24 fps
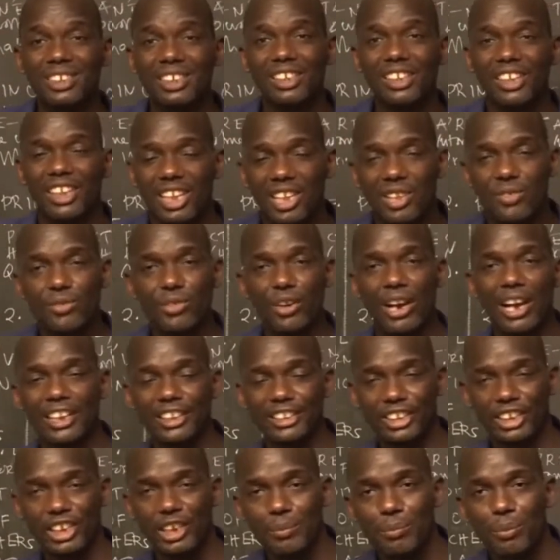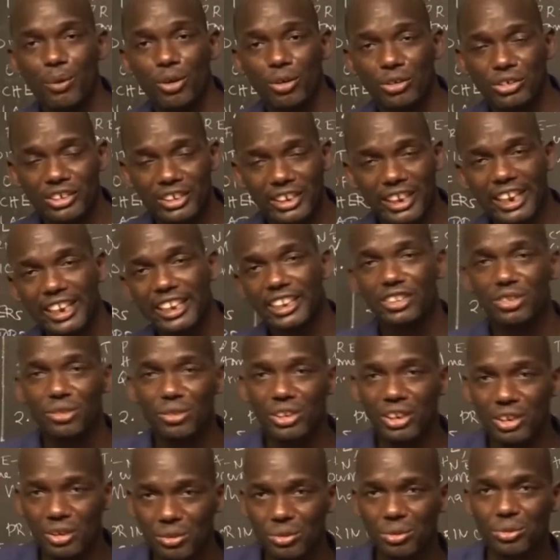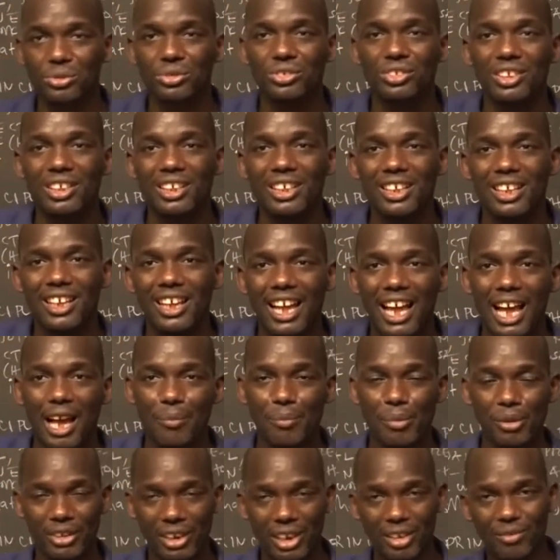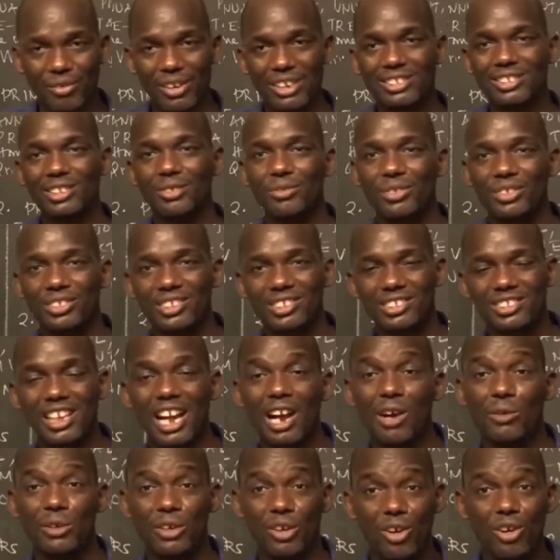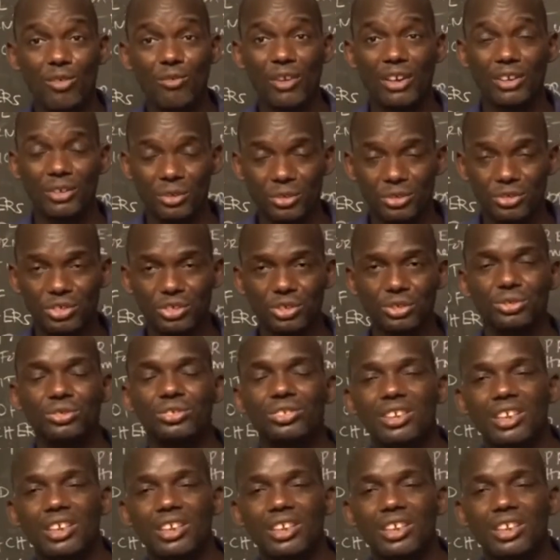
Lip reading: If I keep on telling you the truth about advanced physics, I will overdose you.